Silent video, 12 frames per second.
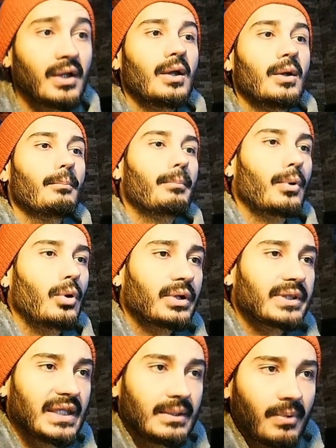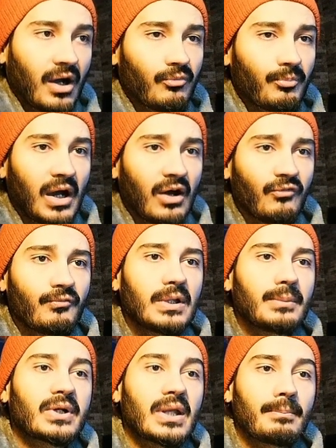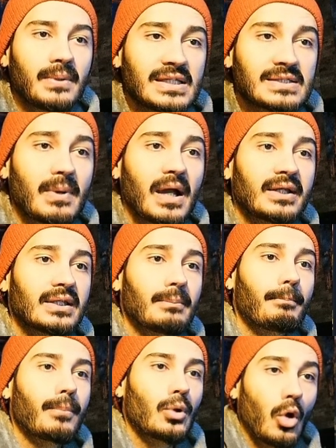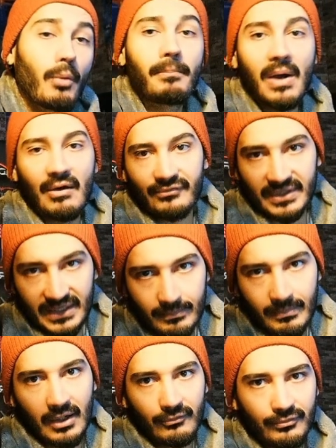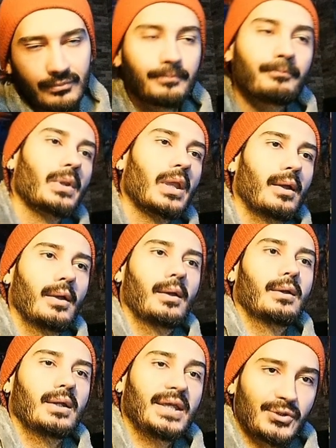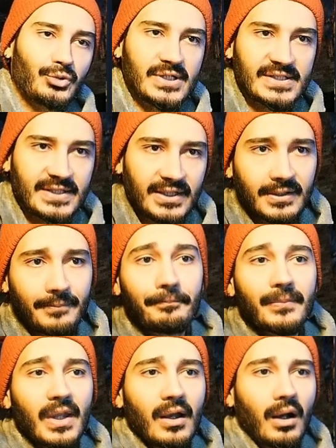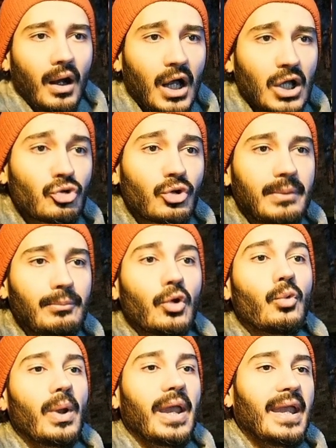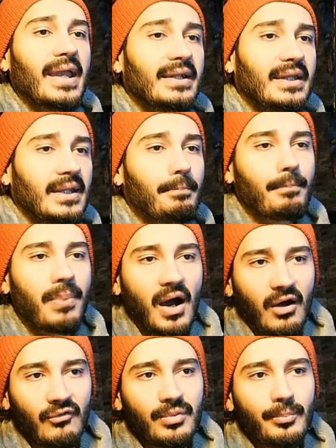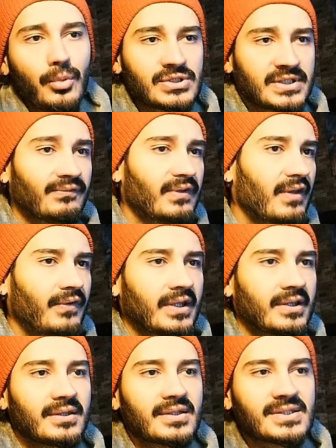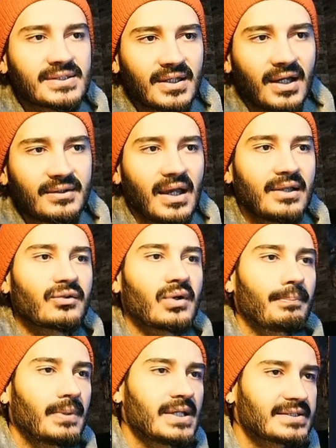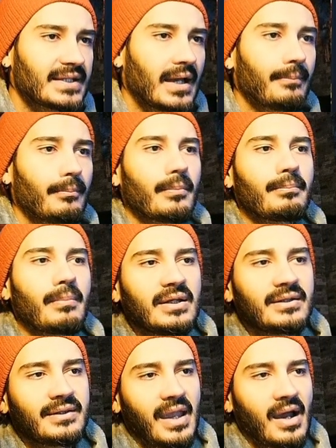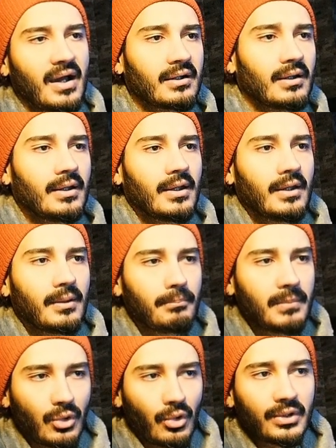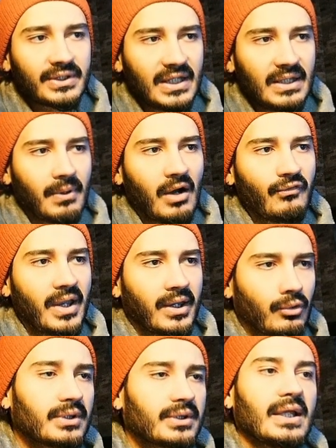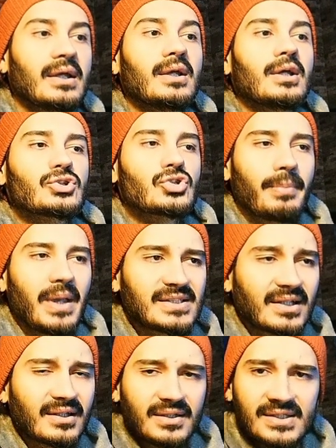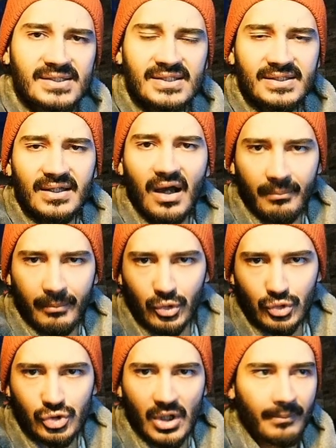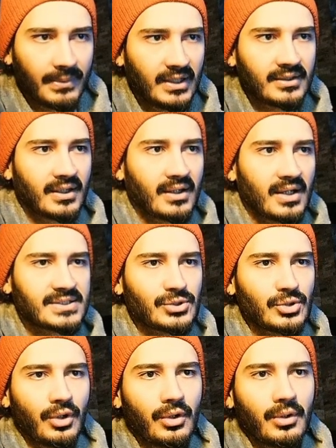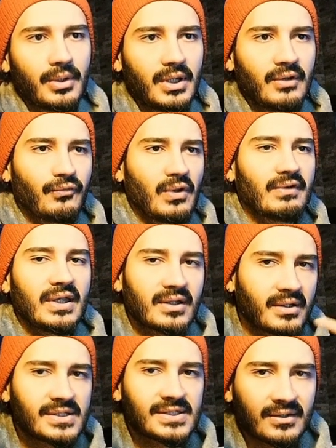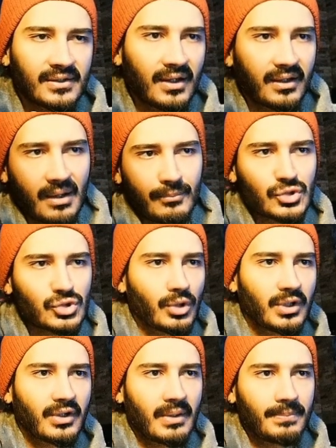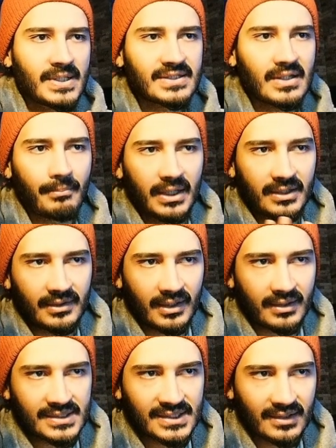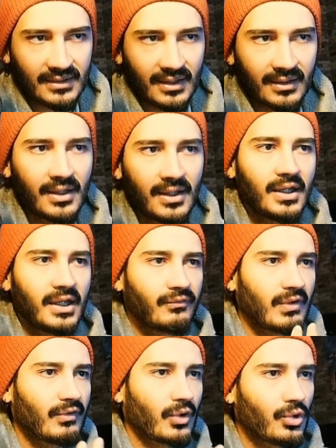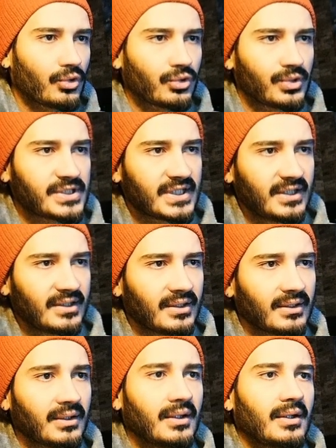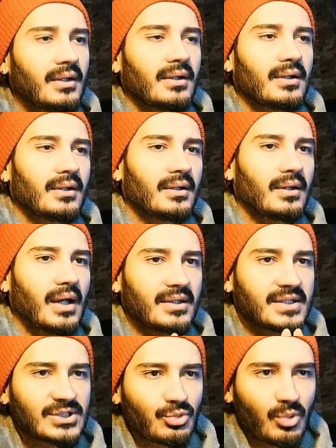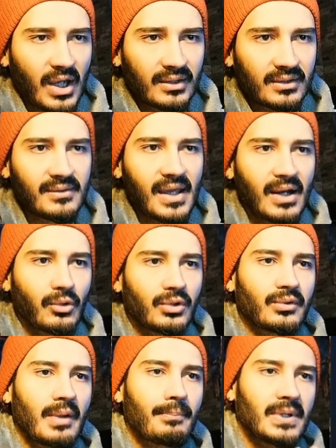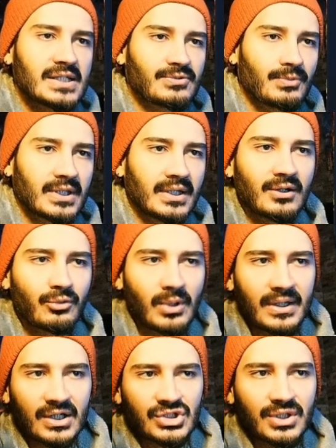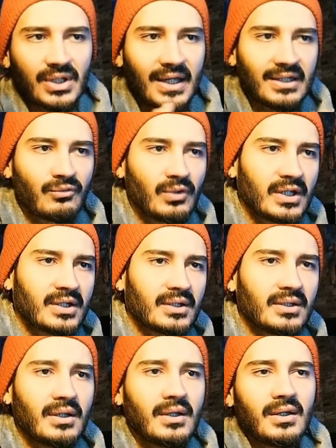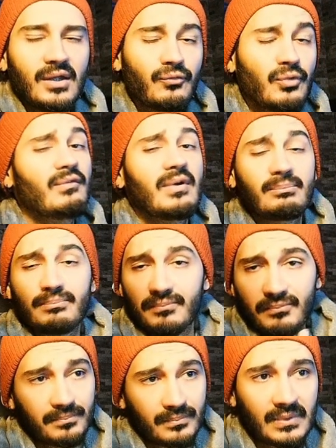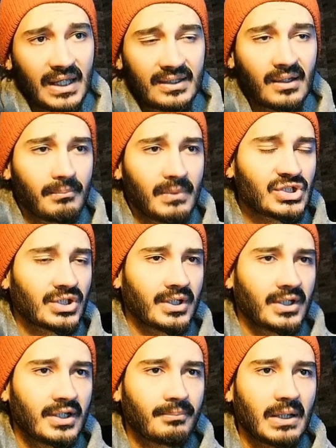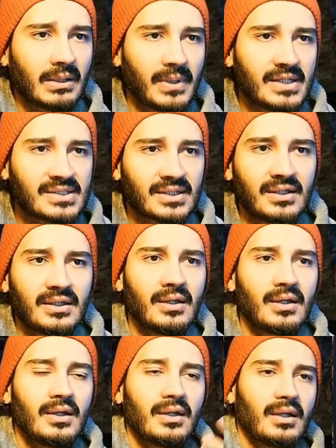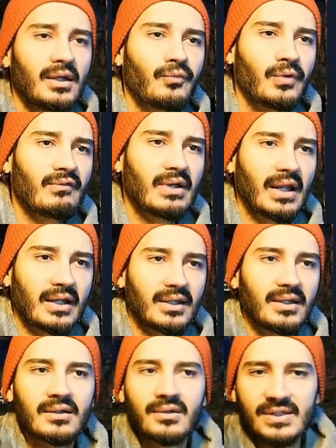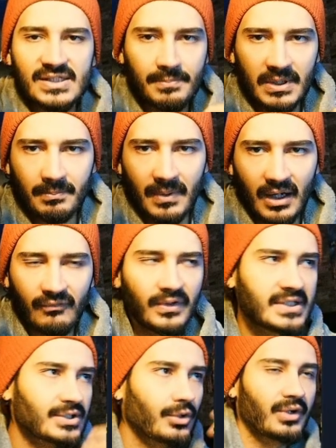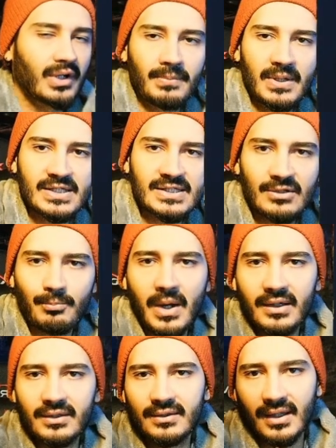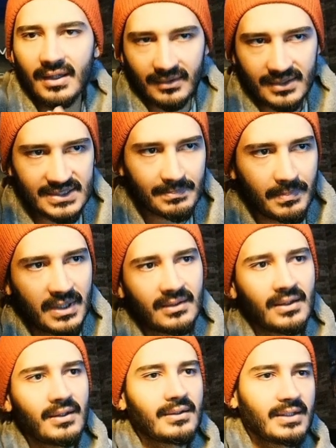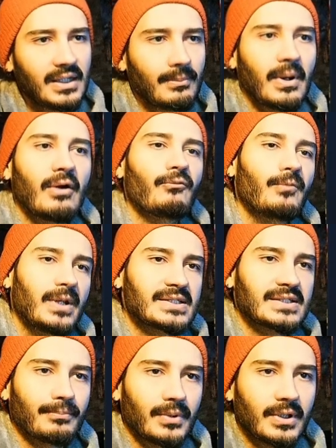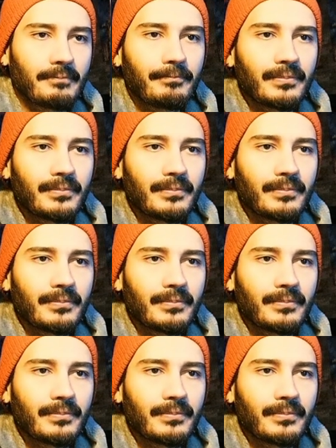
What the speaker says: Block debuff buff will be replaced by the block buff debuff. Interesting. Also remove any buff positively affected the stat and replace them by their mirror debuff equivalently. So basically this is the Amuse ability, guys. So if you have an increased attack, Amuse gonna replace them by the decreased attack. If you have a continuous heal and the strength, they are gonna replace with the heal reduction and the weaken. If you have a, they didn't mention here, but basically if you have a like increased speed buff, he's gonna replace it by the decreased speed debuff. Very simple.